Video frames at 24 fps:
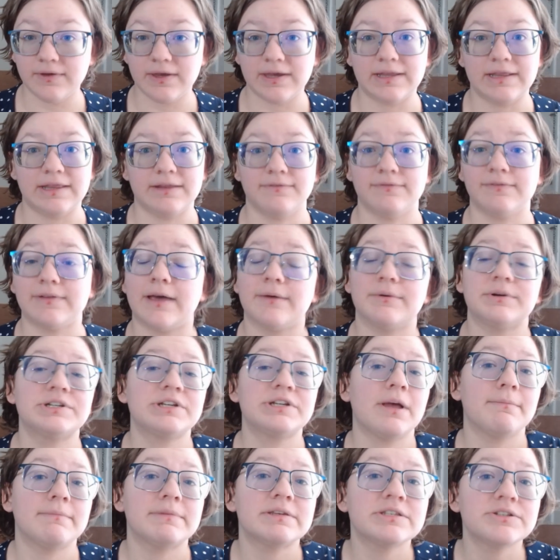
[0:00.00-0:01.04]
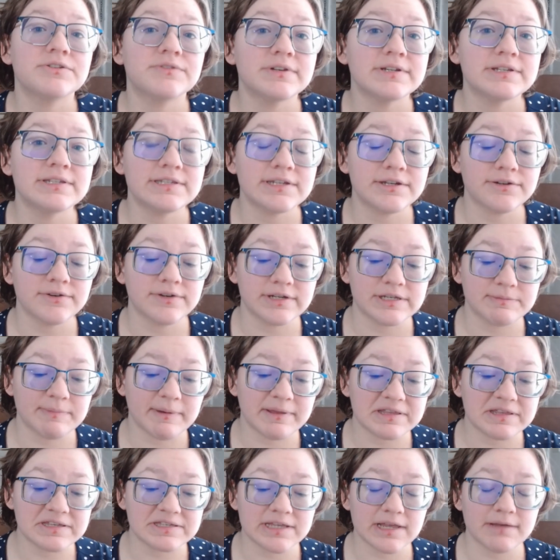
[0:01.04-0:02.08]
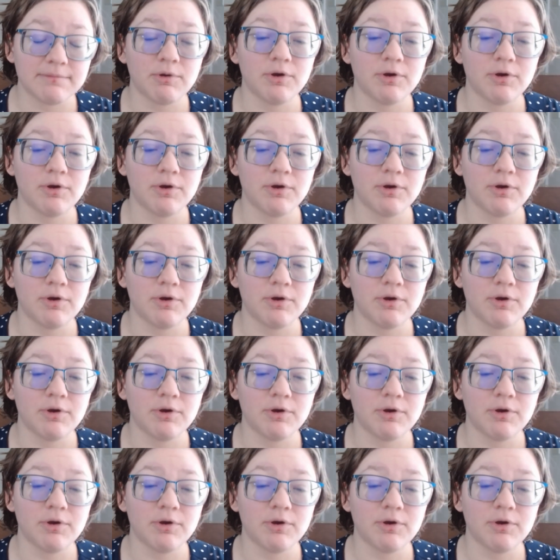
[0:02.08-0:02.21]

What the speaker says: in the Flower Shop Mysteries series by the same